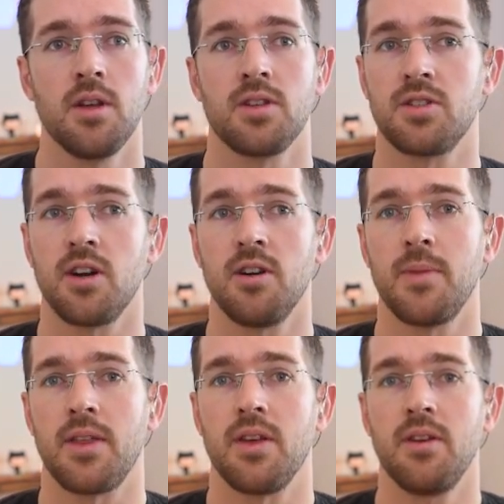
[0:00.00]
To start our
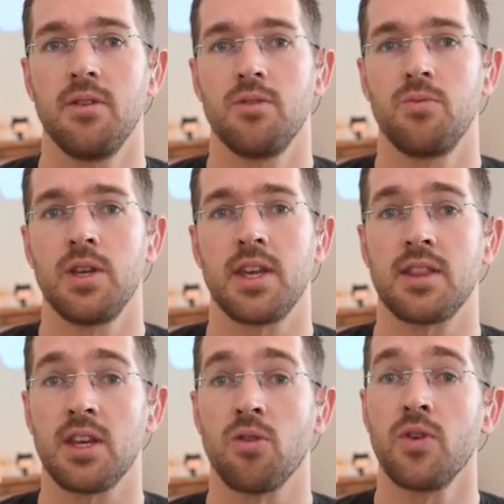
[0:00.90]
method, we
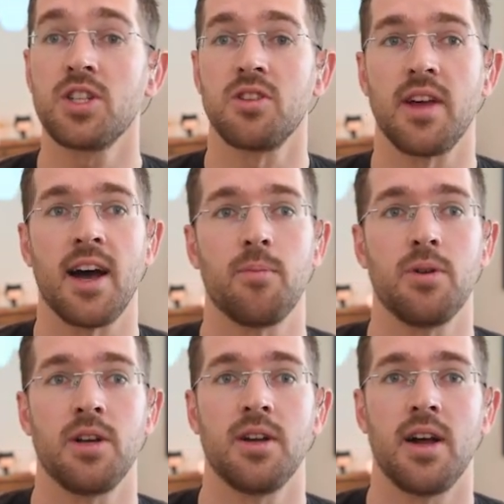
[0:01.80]
get the original
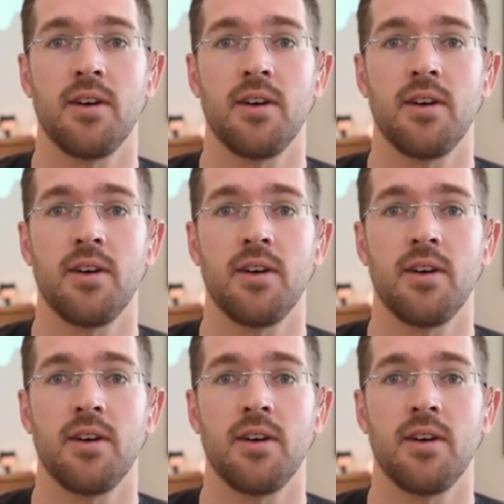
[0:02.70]
output